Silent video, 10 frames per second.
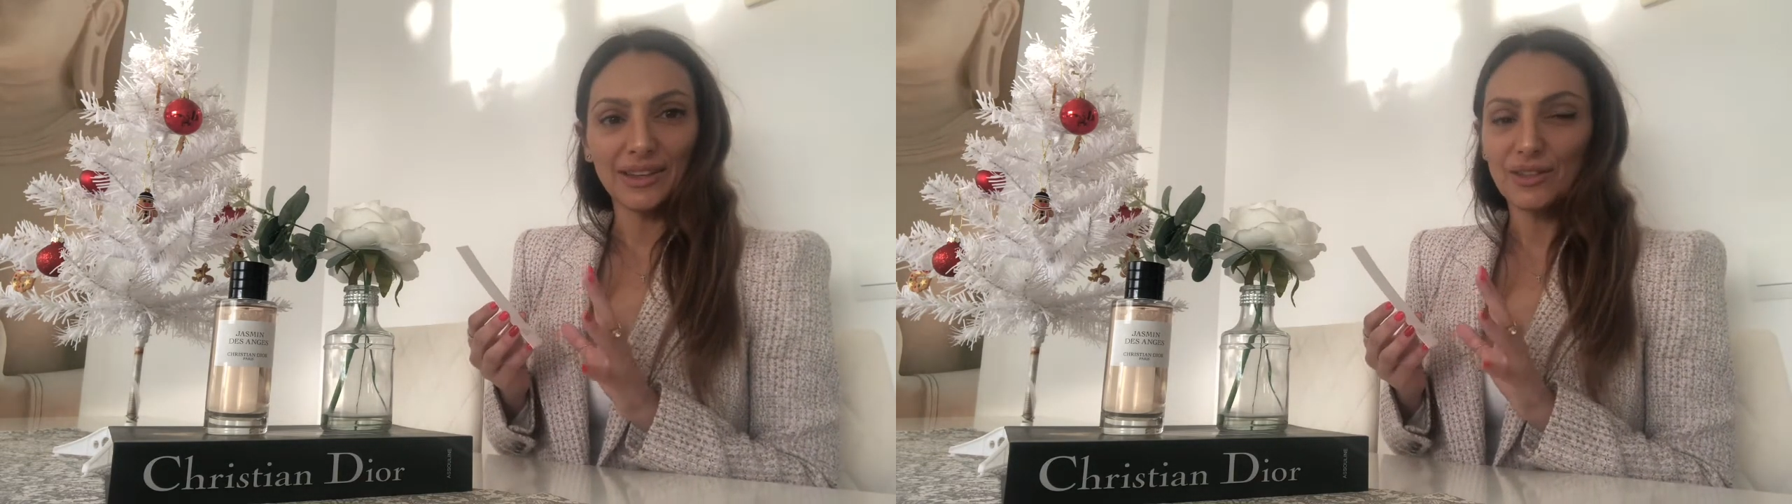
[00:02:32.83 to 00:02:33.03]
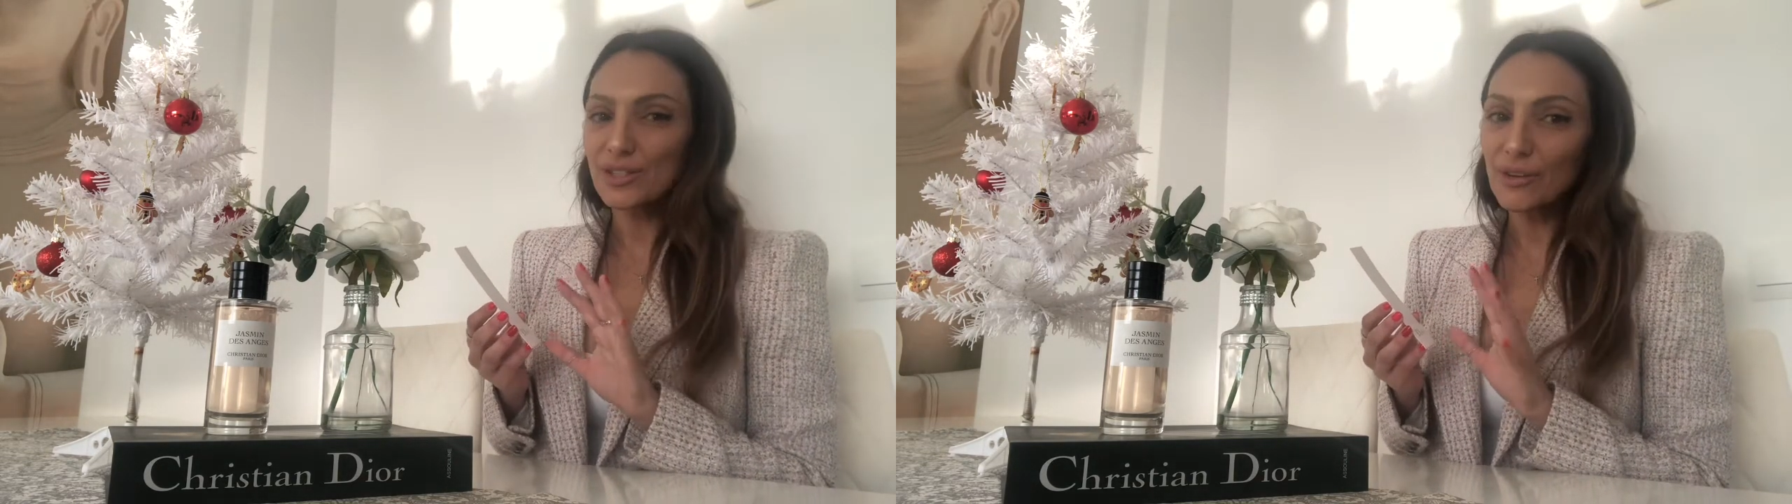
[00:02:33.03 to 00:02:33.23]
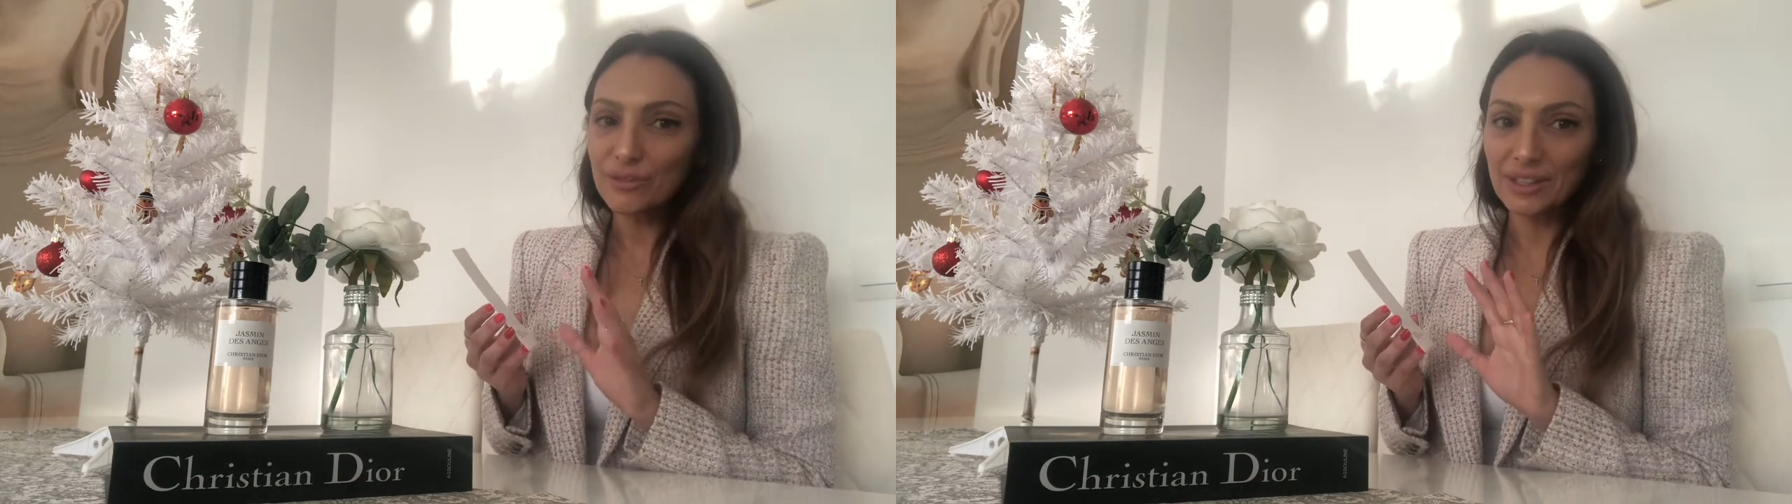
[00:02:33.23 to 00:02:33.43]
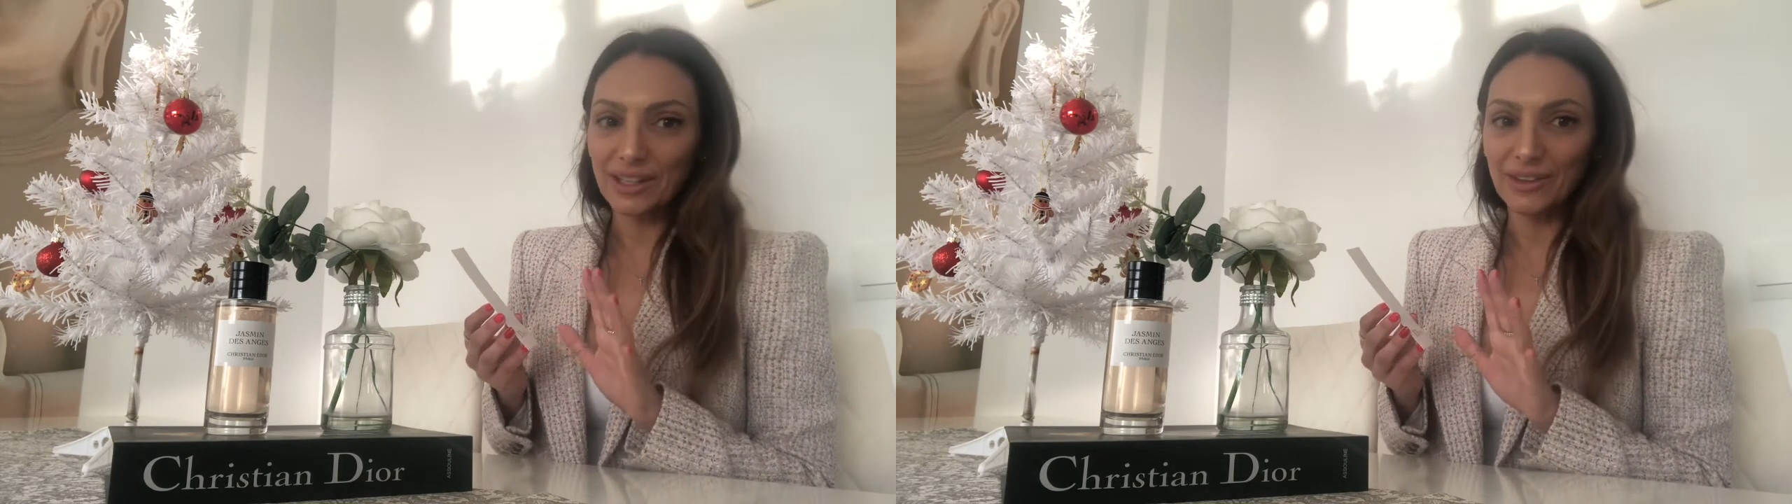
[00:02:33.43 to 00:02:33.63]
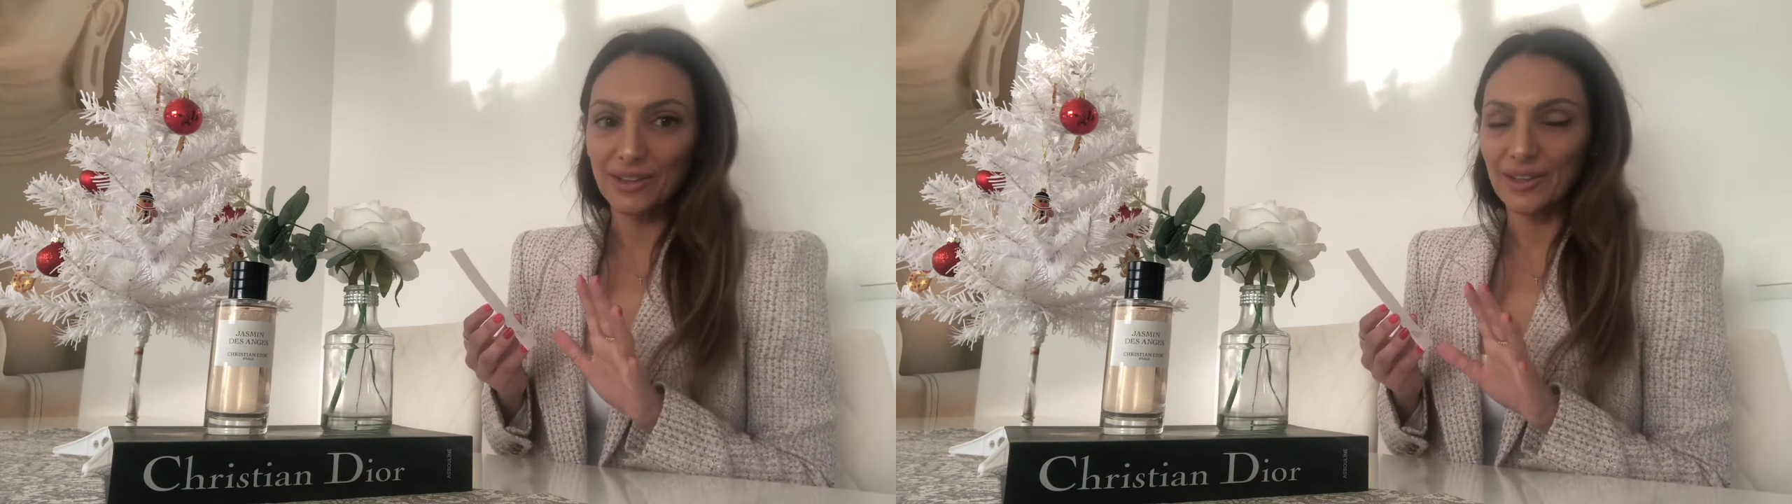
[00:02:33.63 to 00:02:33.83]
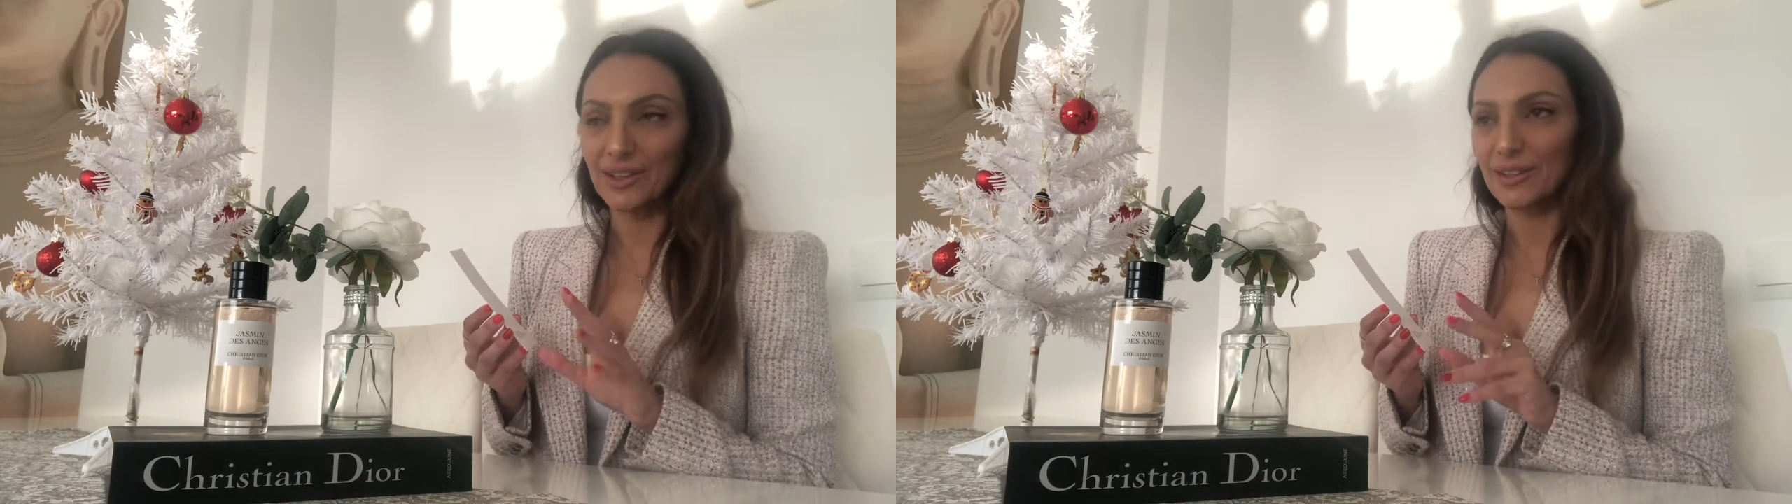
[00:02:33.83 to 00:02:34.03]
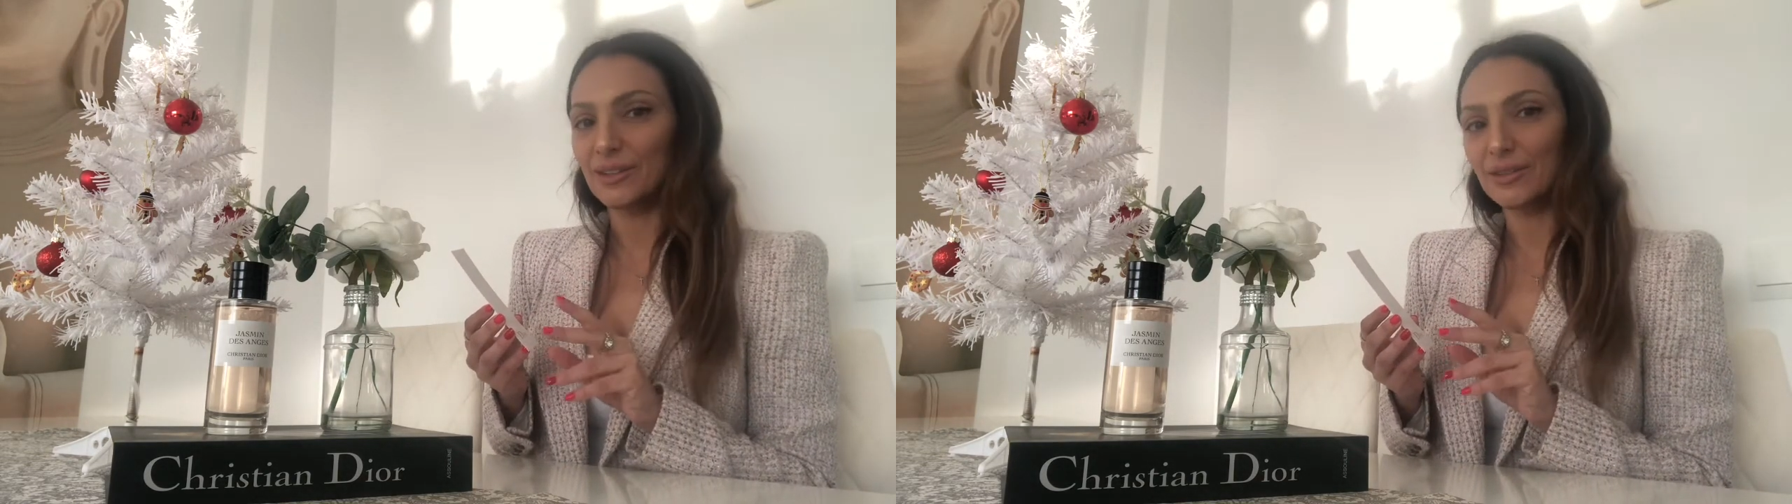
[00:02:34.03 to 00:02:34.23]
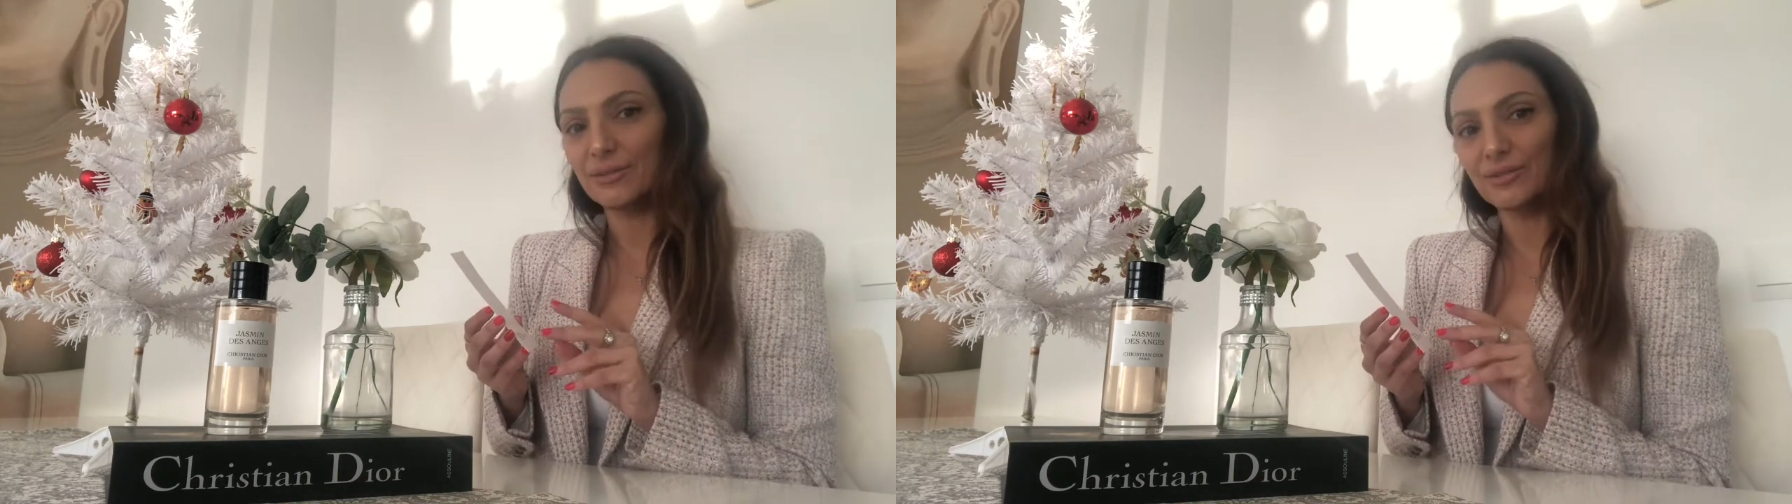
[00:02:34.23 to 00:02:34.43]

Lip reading: soft leather,